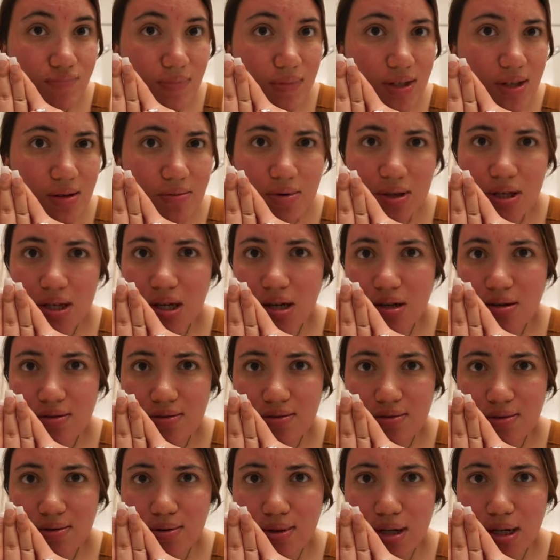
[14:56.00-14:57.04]
something else
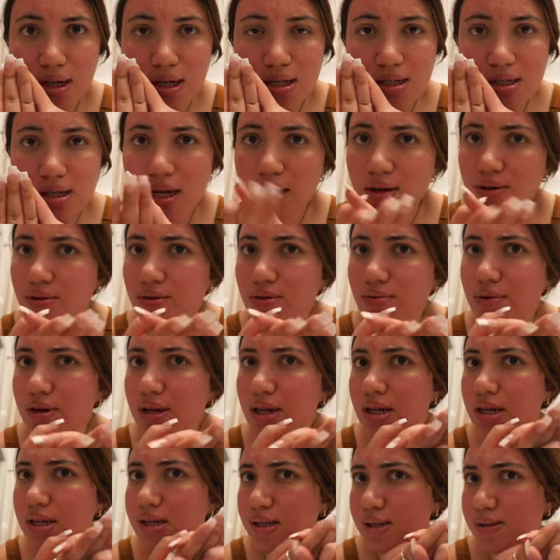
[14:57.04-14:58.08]
for three days. I don't know what it
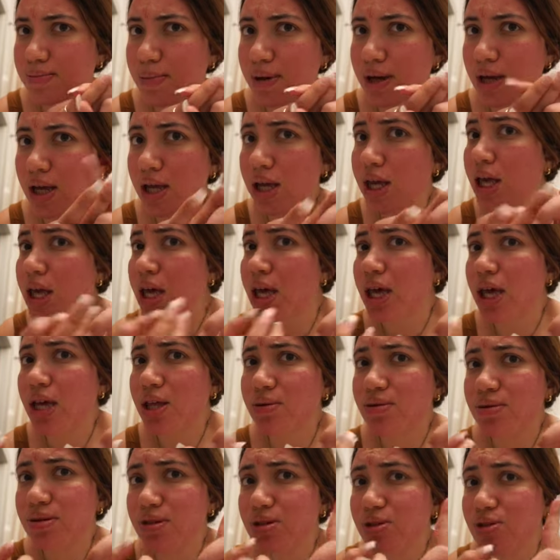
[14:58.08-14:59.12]
is. But
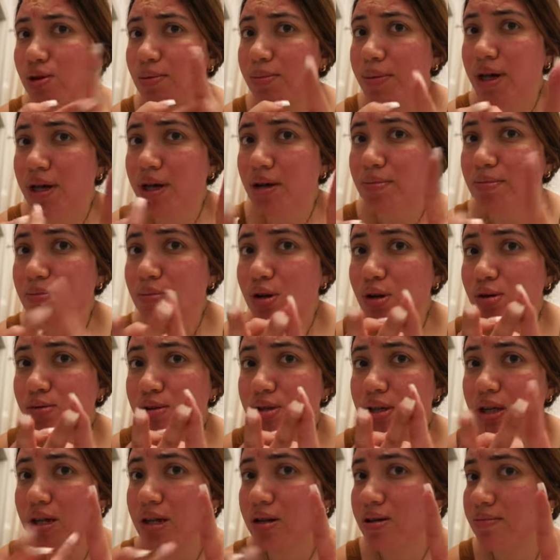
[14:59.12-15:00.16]
anyways, no makeup, no
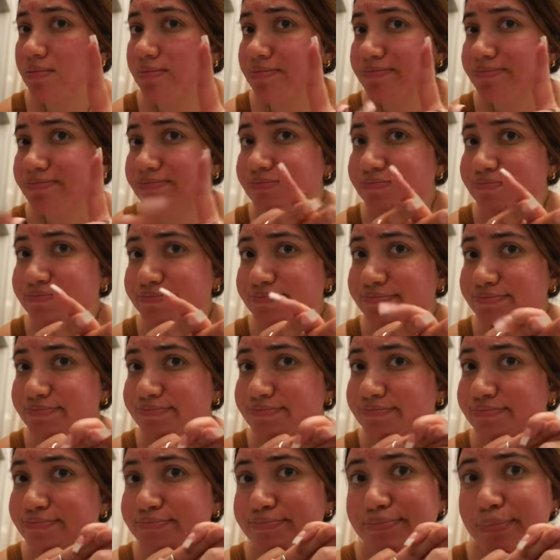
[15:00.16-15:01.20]
sun.
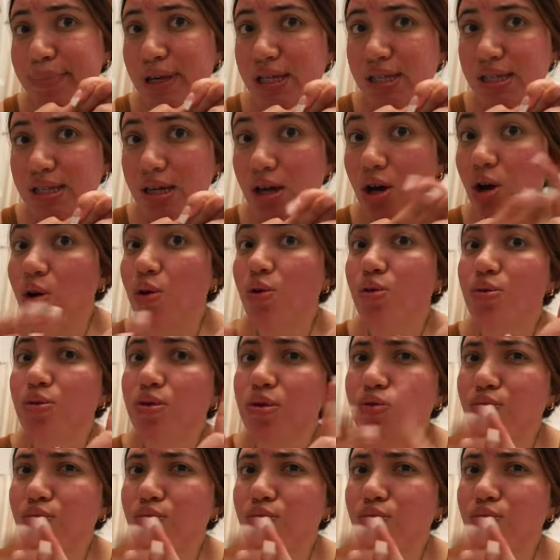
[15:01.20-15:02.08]
basically. Oh,